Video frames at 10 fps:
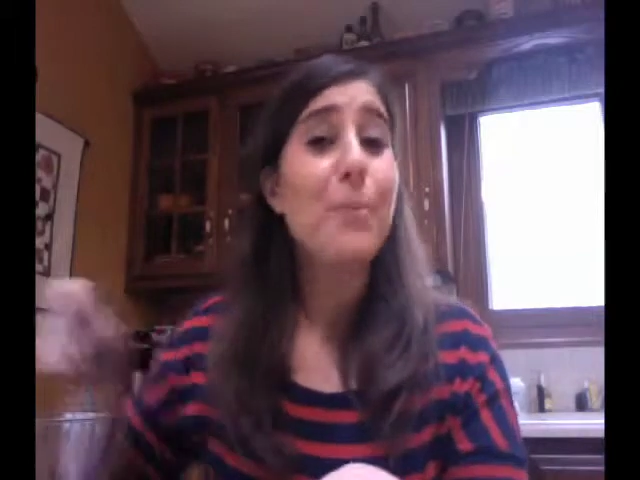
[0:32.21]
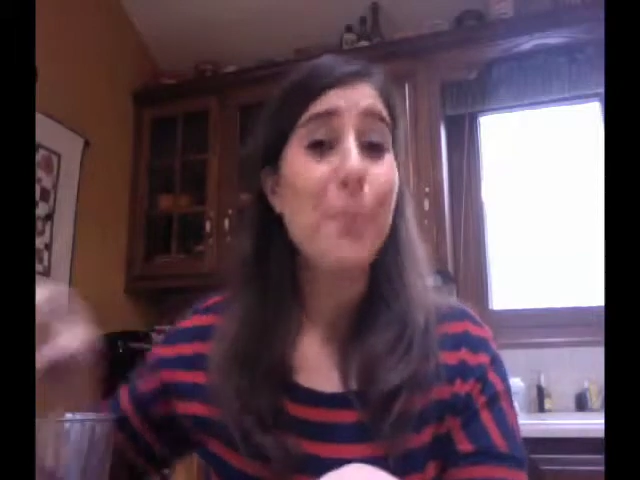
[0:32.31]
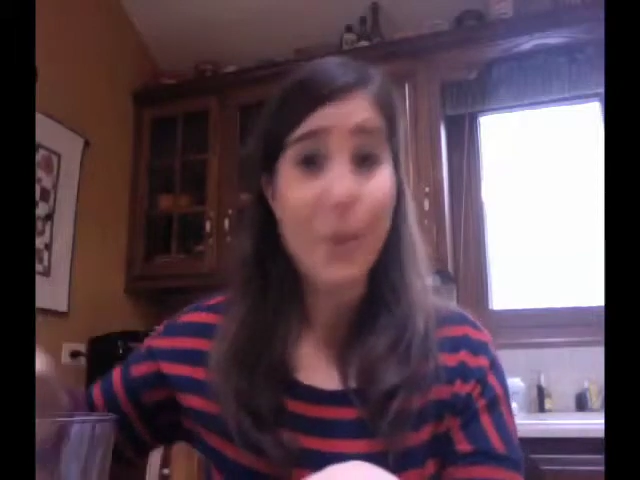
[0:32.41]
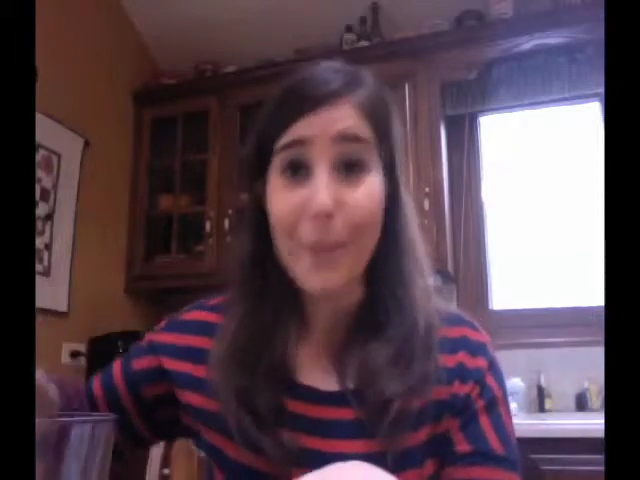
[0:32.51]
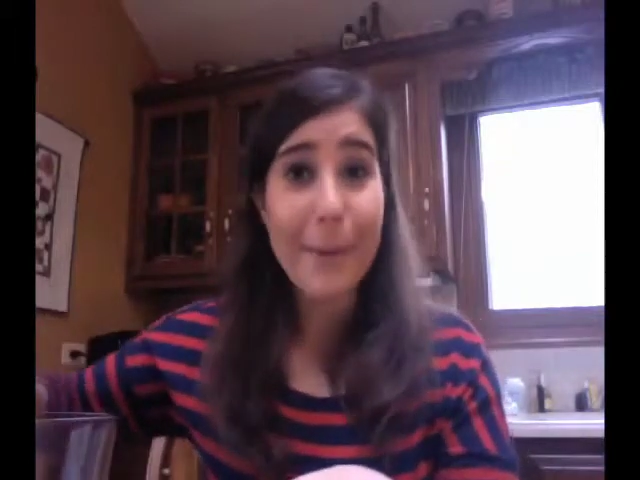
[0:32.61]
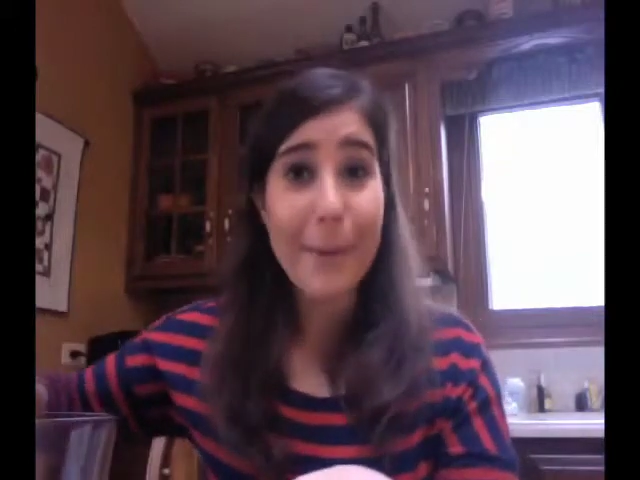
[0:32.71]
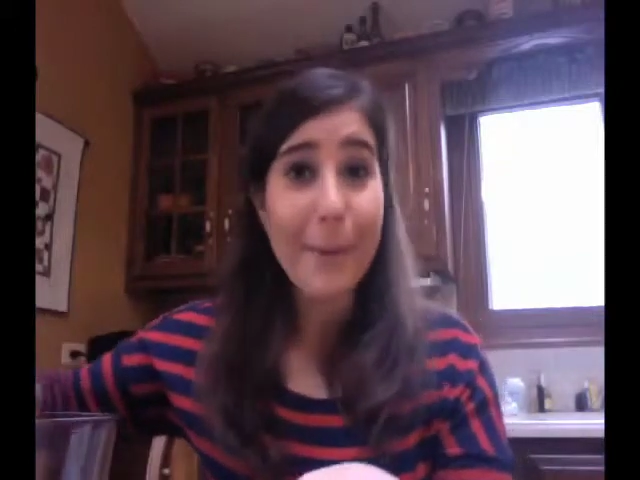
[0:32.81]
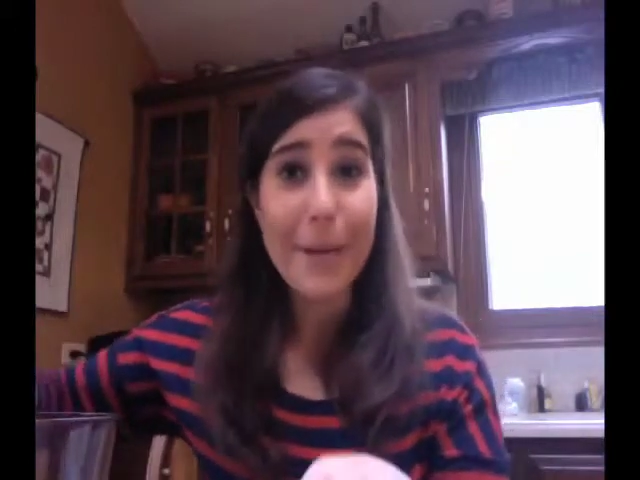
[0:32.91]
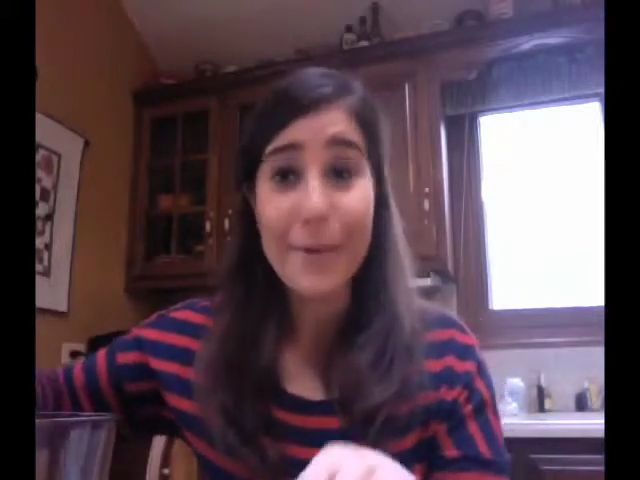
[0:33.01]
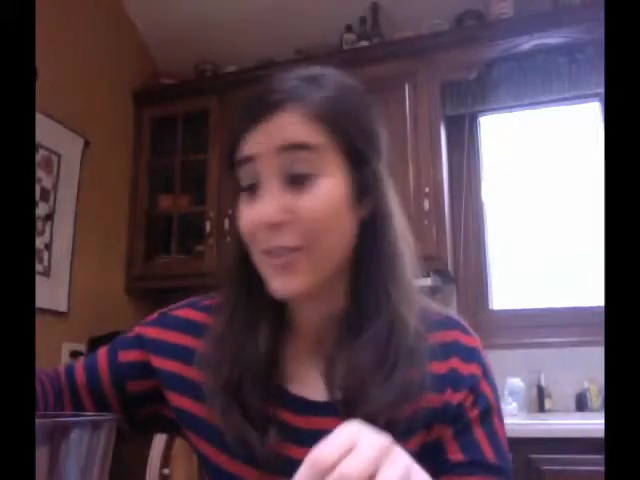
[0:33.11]
Put them on the
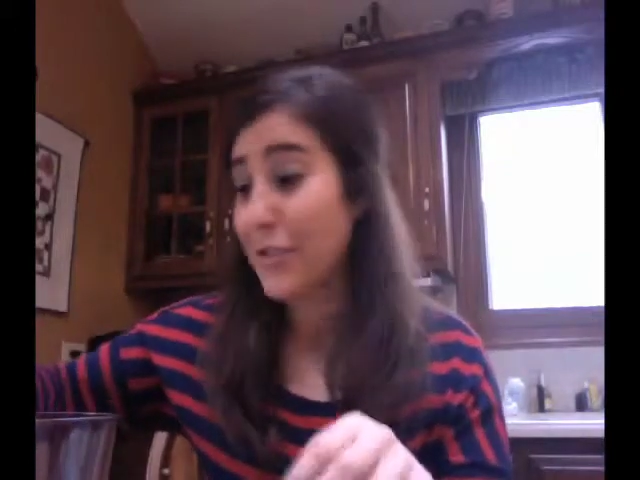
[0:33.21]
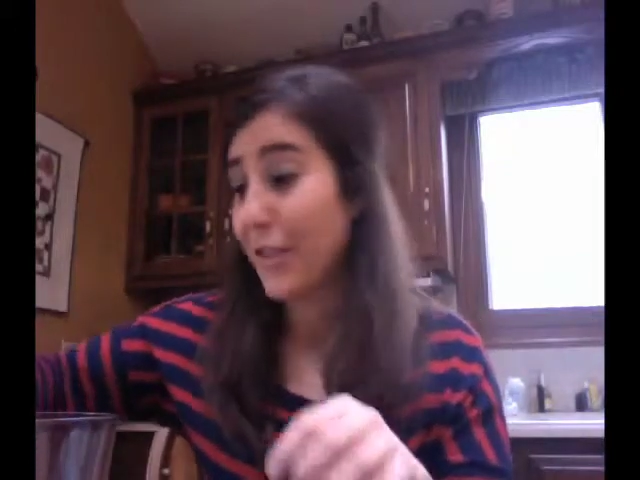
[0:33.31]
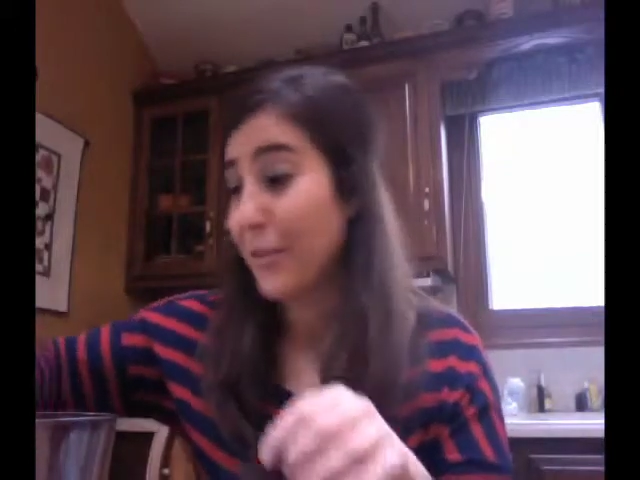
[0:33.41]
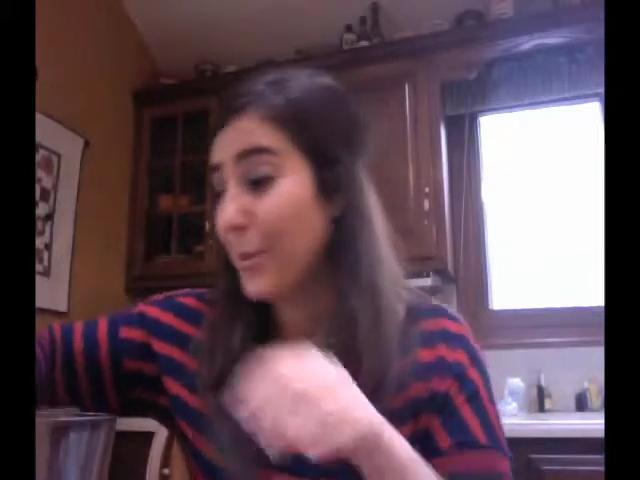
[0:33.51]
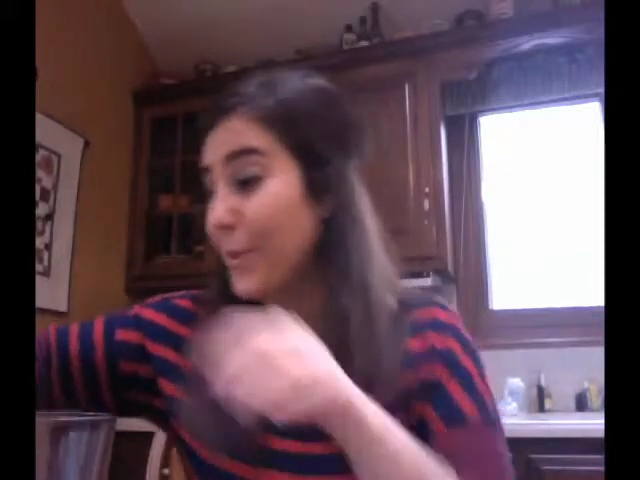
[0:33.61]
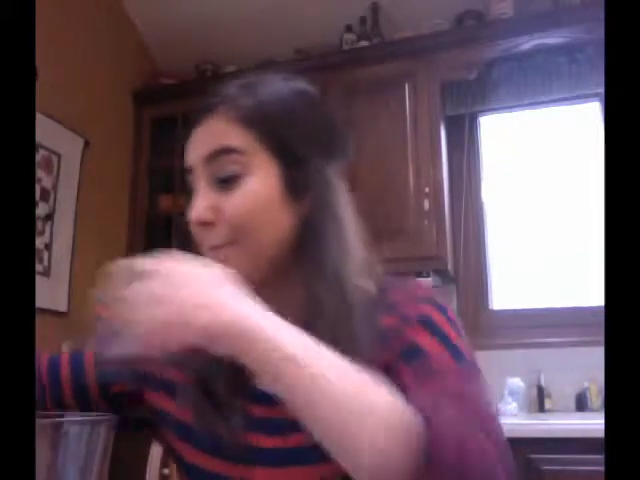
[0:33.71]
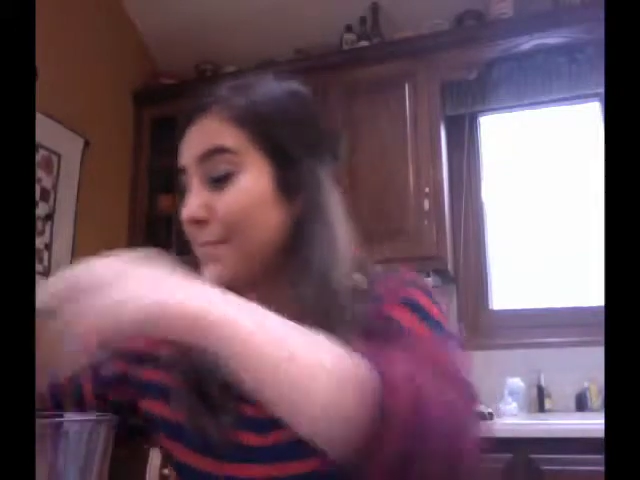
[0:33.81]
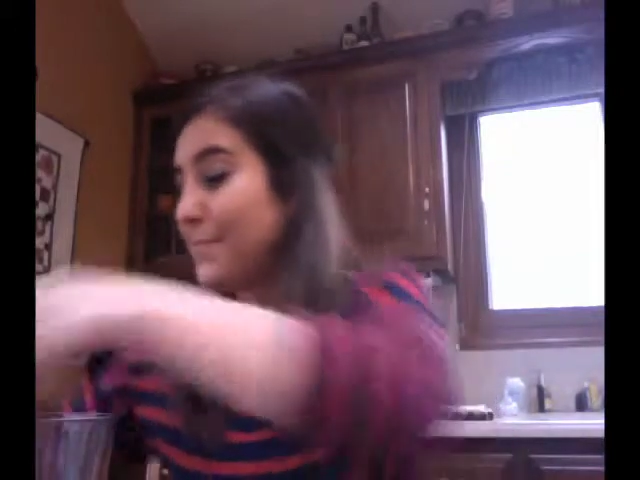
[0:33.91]
bottom of your Tupperware bowl.